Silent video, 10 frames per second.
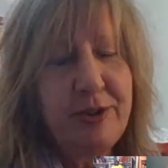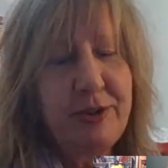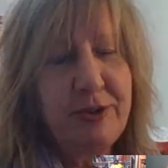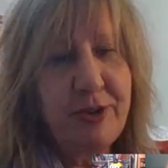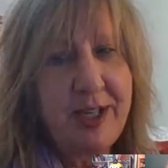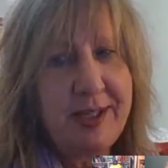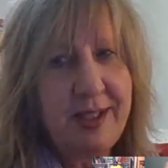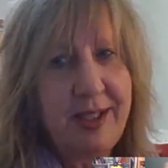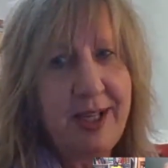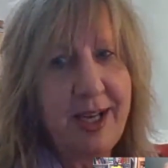
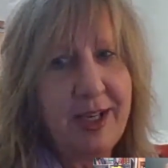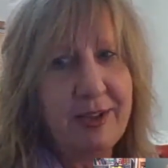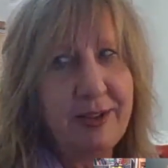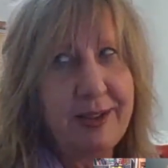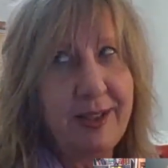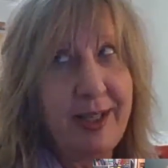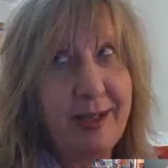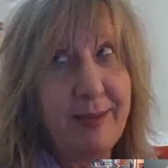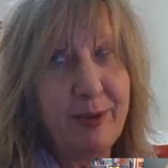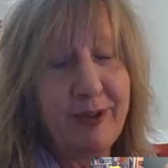Tracey kind of looked at
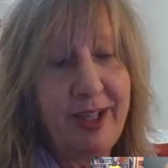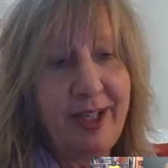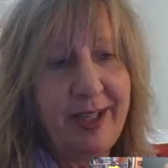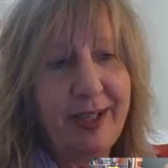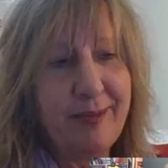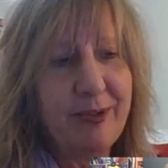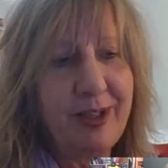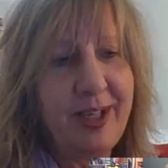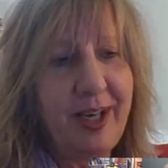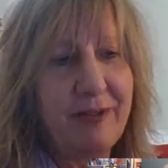Anne-Marie, and Anne-Marie
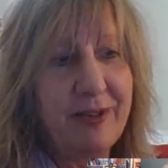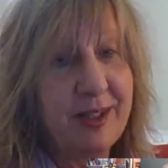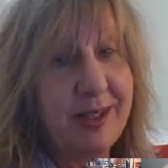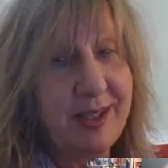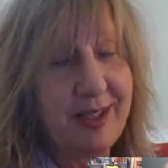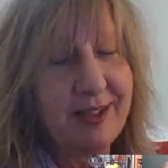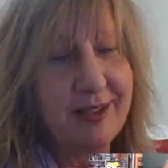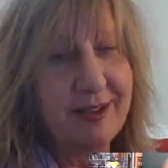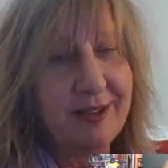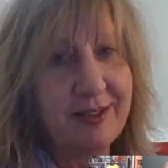gave her the
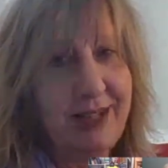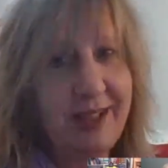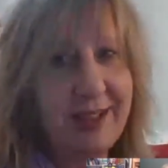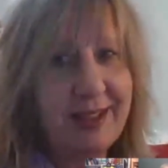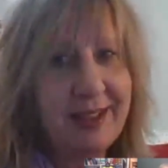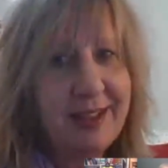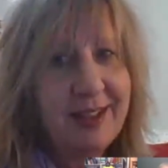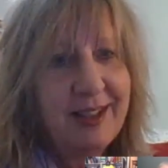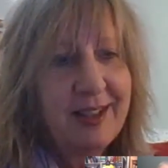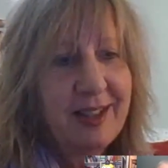signal, like,
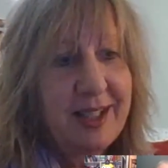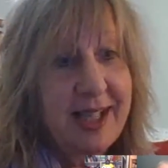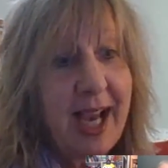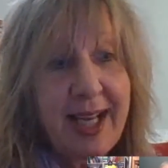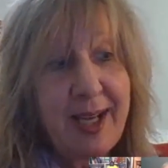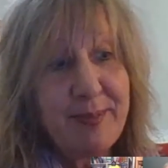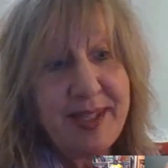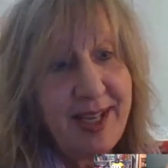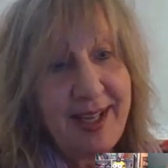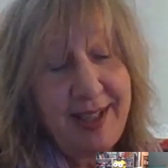because I kept
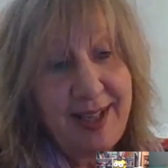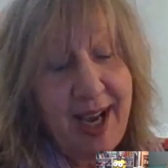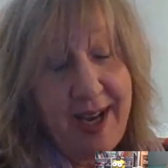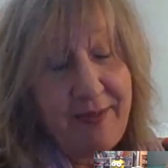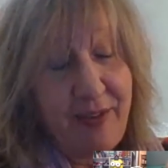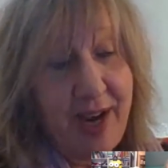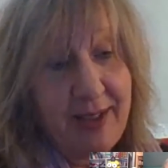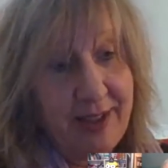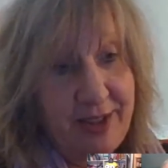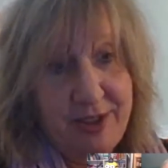saying, I
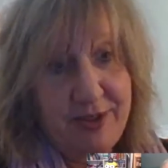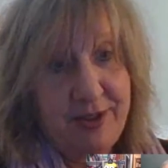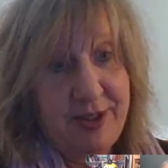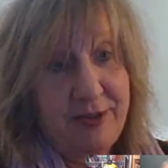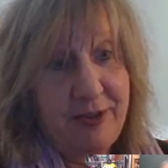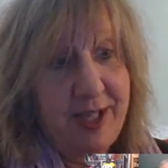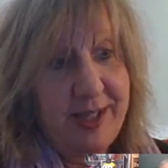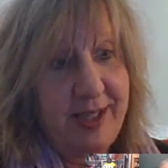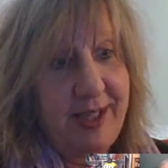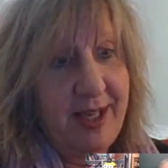finally just looked at
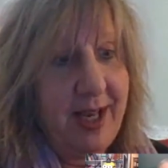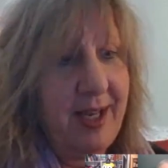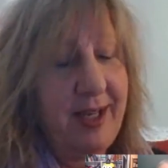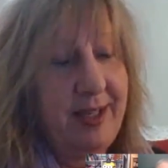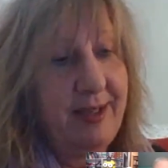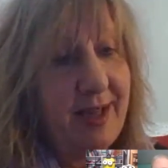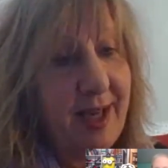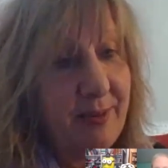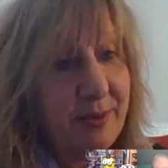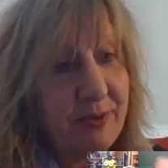Tracey, and
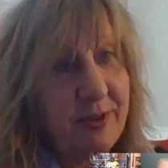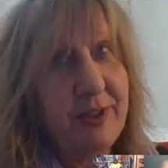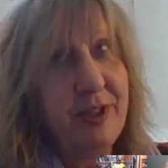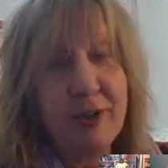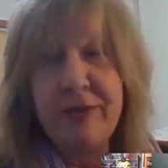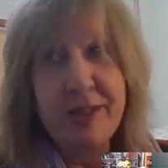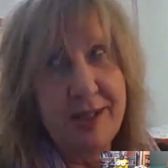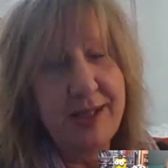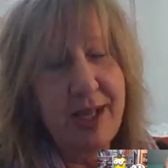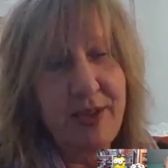I was really nervous.
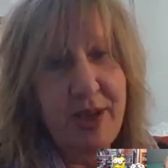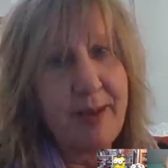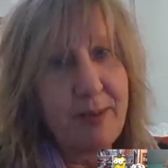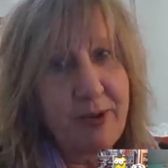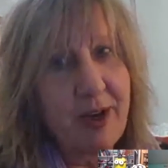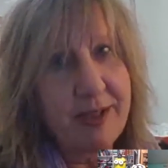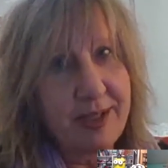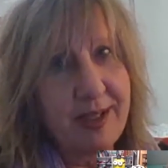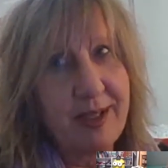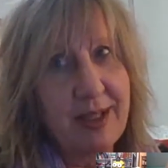I thought, I'm
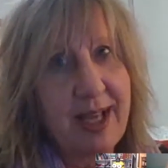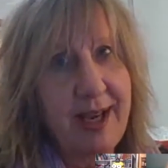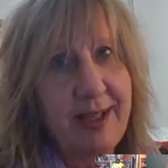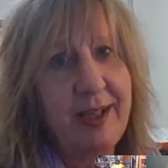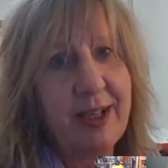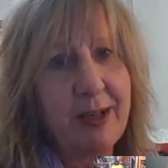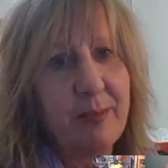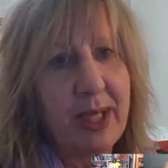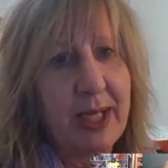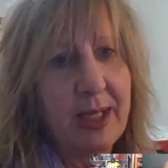crossing a line here,
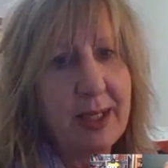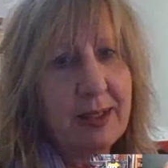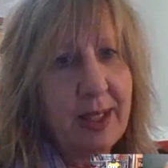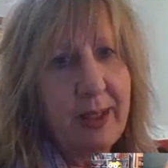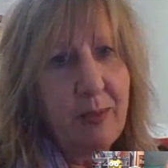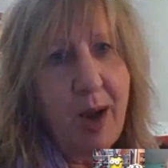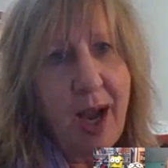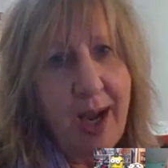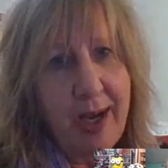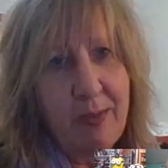but like,
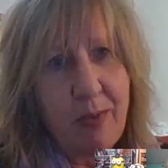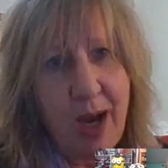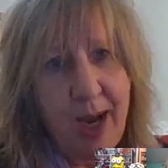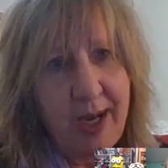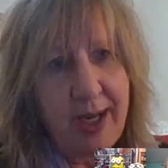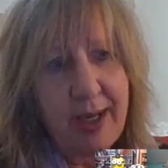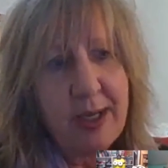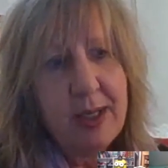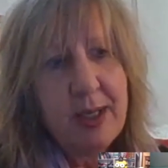why?